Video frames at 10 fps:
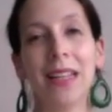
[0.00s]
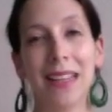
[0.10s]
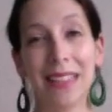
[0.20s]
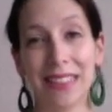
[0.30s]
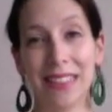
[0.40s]

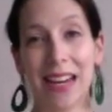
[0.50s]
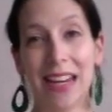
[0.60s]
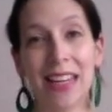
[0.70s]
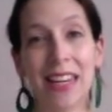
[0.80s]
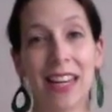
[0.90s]
And
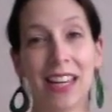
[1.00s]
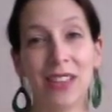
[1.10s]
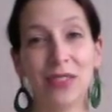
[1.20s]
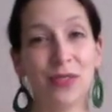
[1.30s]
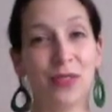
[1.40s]
I
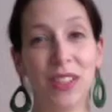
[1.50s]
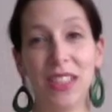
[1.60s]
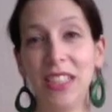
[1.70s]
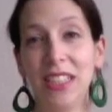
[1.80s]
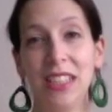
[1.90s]
can
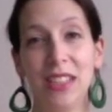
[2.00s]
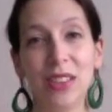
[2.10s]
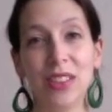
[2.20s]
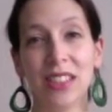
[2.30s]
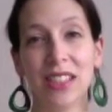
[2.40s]
feed
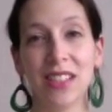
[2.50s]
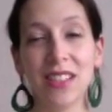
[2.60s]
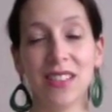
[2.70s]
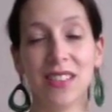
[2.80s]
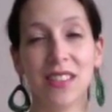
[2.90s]
on
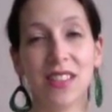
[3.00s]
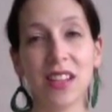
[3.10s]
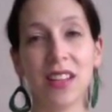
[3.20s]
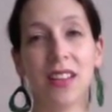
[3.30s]
this